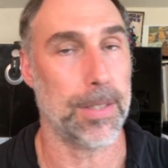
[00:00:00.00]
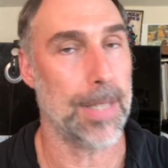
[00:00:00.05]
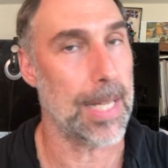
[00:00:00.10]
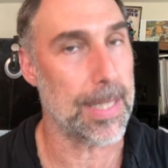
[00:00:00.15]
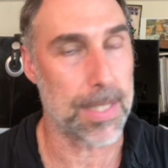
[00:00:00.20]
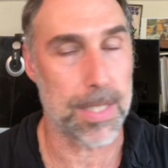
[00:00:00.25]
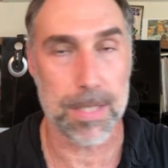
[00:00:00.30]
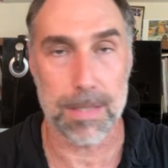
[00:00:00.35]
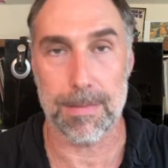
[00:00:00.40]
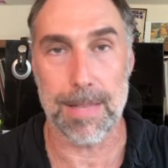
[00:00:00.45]

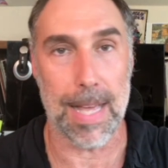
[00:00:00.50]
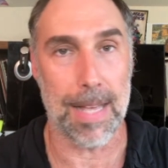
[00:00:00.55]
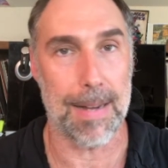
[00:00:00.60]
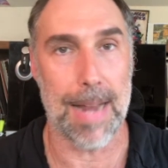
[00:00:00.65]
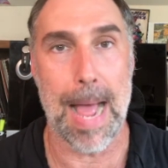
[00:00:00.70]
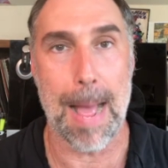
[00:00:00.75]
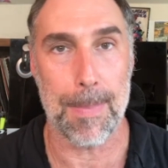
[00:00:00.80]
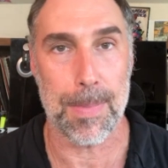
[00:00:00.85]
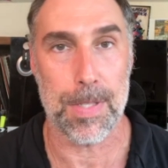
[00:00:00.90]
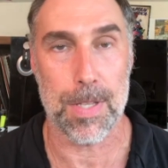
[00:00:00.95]
That
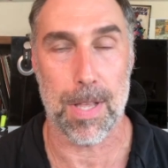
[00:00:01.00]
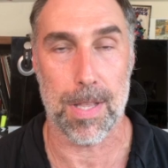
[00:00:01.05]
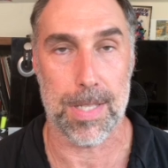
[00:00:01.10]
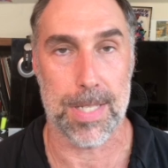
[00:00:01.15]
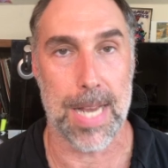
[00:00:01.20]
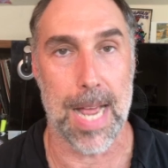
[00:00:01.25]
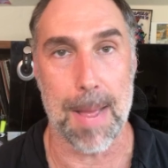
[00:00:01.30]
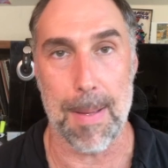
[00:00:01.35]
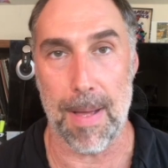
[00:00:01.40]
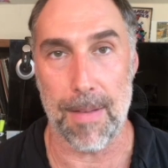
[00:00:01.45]
happens all
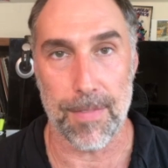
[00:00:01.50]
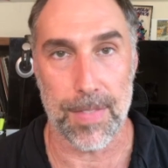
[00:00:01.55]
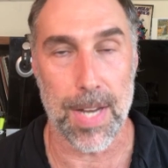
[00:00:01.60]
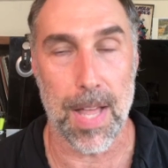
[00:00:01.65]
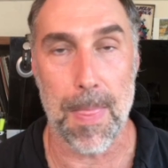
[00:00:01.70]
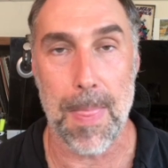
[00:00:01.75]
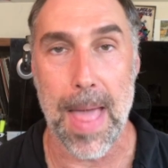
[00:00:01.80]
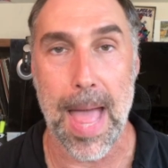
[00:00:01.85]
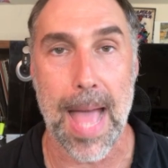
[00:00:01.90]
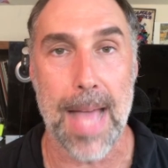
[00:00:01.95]
the time. I've
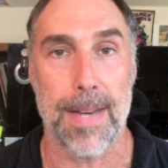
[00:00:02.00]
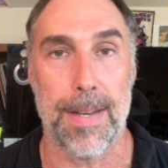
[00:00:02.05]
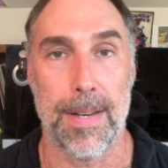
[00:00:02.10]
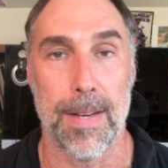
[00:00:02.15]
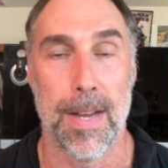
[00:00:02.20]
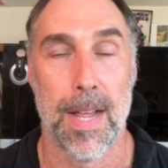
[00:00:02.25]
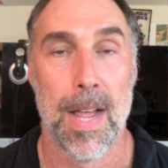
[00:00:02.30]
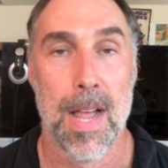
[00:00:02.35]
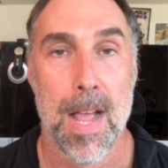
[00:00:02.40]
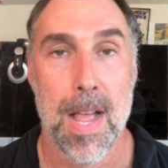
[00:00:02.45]
done that,
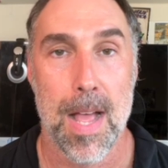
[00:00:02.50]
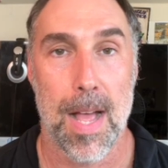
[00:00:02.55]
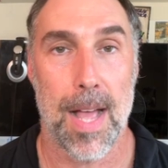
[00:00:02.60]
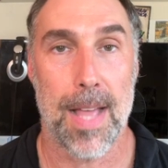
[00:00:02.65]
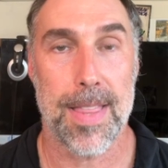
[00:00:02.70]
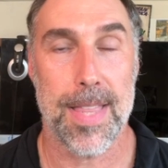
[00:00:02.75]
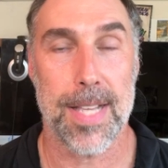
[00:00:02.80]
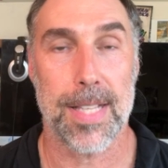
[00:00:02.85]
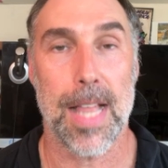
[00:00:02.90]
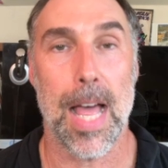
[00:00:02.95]
and
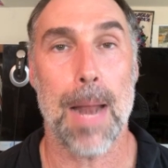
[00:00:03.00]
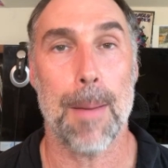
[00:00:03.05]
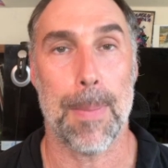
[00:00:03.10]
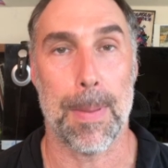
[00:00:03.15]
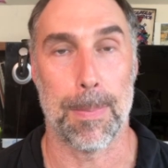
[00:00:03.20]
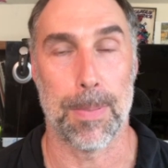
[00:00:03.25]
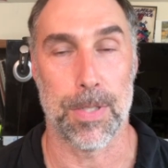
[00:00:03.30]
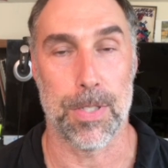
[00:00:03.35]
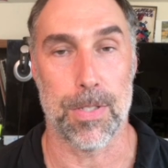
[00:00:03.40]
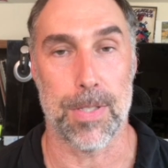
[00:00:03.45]
I think a lot of
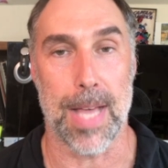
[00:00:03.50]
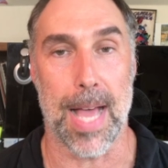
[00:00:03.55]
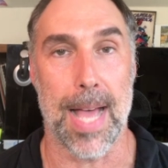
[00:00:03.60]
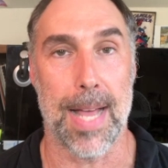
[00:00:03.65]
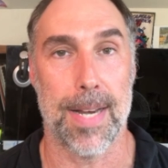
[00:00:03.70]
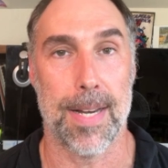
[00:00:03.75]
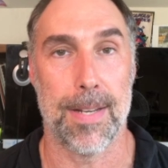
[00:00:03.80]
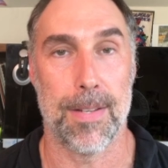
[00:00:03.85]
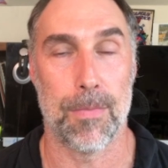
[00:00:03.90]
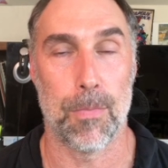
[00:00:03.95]
people do
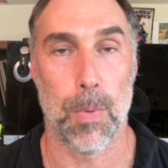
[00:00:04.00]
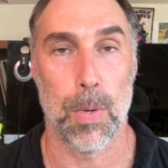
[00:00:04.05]
that,